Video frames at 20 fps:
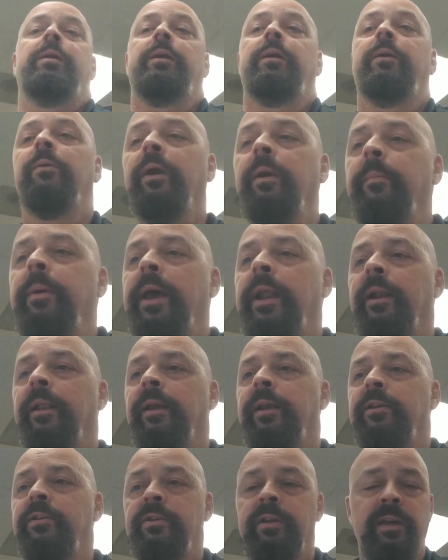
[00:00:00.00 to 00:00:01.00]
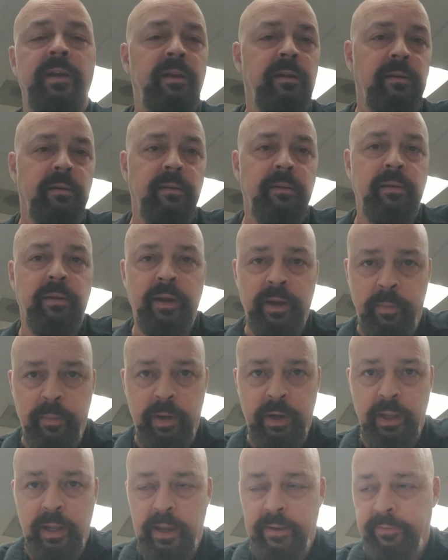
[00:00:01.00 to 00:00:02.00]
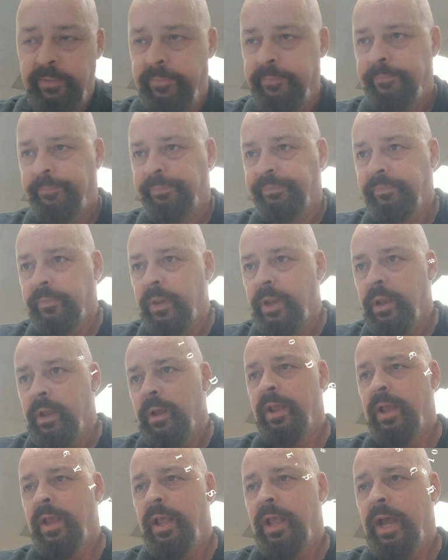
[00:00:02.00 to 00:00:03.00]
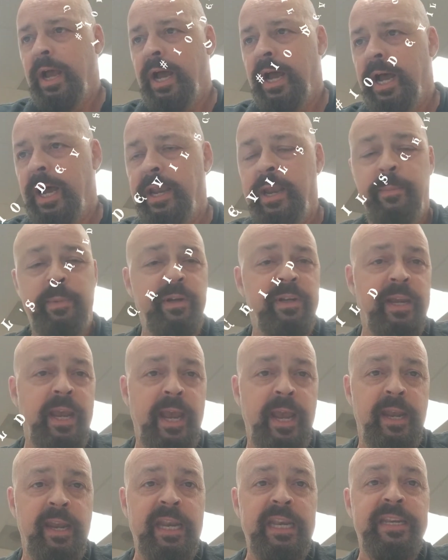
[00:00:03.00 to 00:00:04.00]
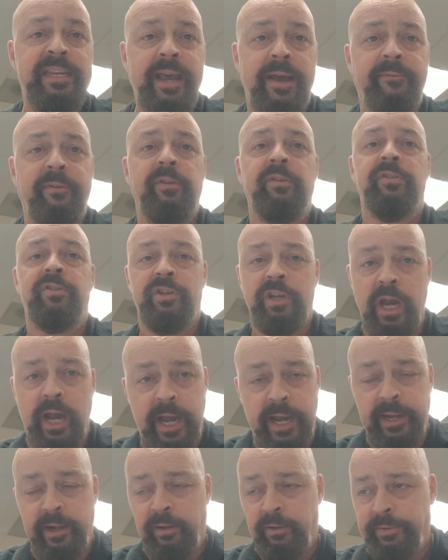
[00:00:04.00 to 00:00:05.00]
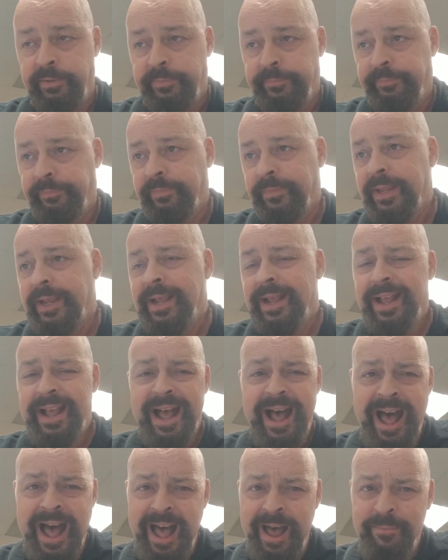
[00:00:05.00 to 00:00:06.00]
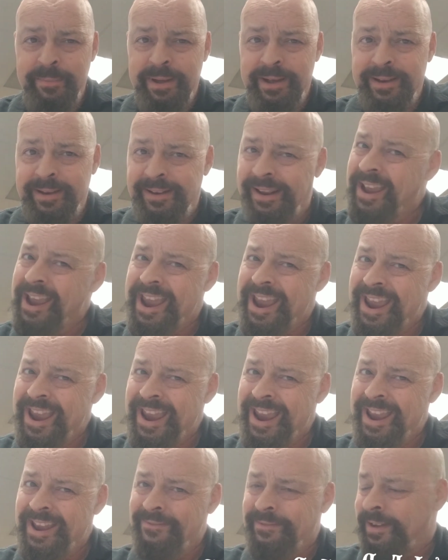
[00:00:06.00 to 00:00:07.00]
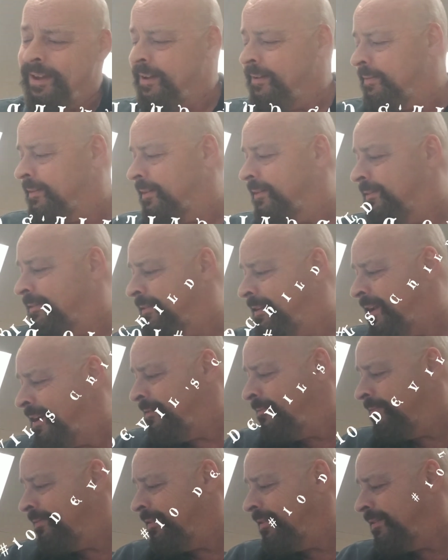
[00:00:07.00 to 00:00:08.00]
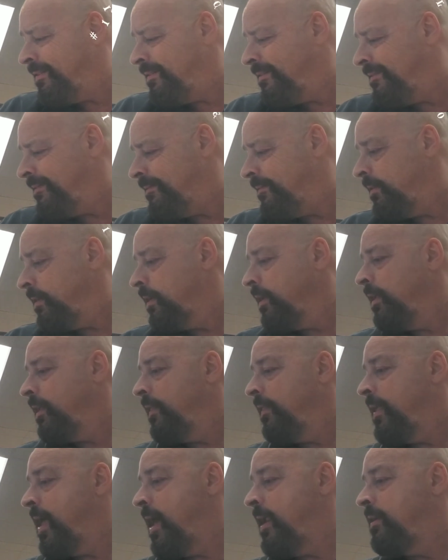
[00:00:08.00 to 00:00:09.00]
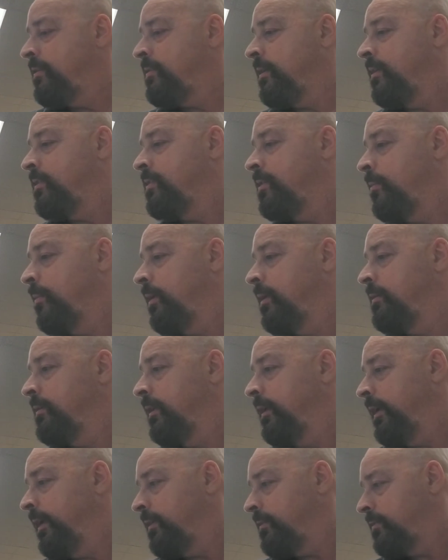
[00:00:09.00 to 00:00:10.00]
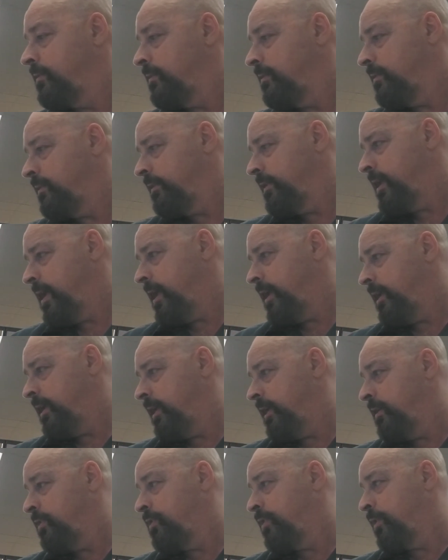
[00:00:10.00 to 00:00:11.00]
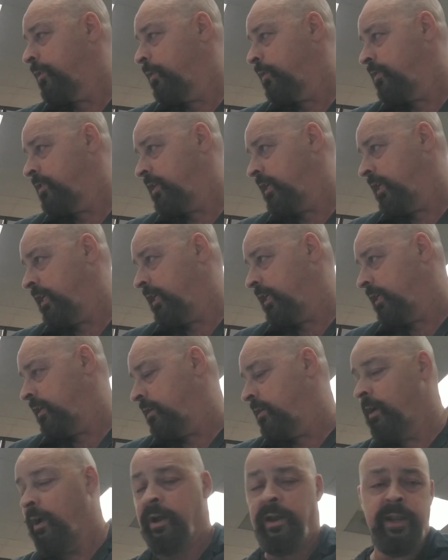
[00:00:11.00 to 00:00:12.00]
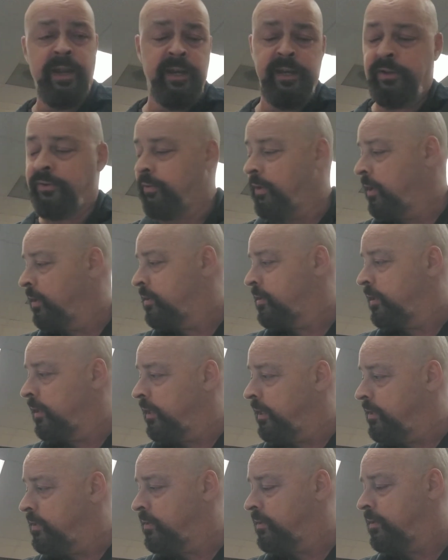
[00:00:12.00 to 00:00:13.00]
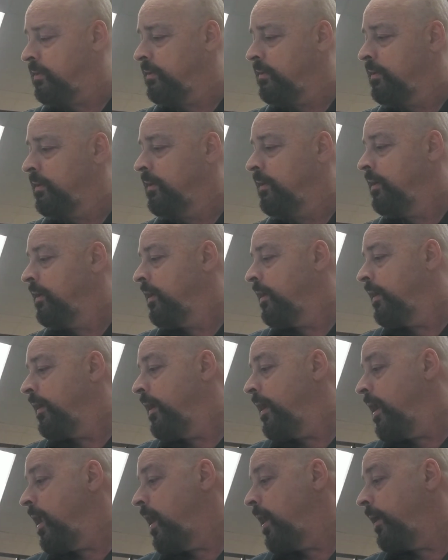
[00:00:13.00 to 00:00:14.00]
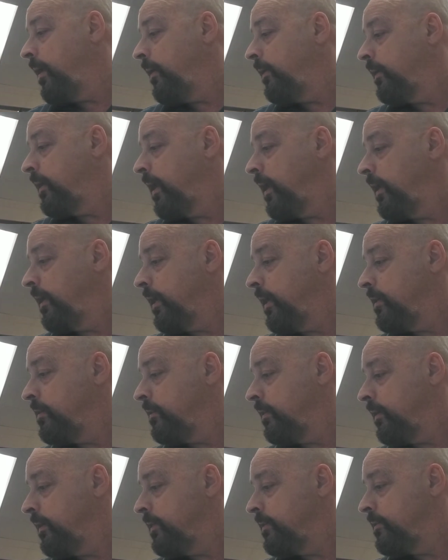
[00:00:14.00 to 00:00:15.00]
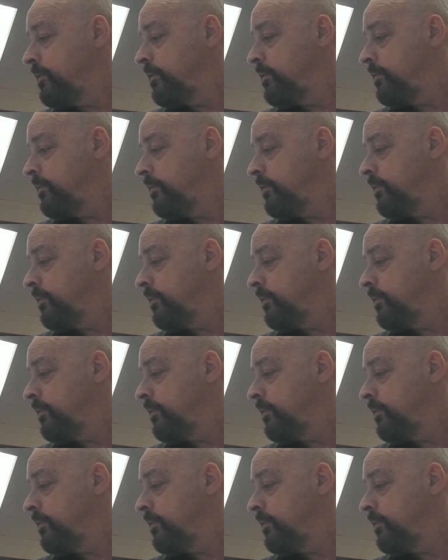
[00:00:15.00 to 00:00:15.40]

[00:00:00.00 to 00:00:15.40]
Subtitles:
Green Manalishi, number 11. Number 10, Devil's Child. I believe you're the devil. That is on somebody's list. That is 13 on Eddie Trunk's list, not on KK's list.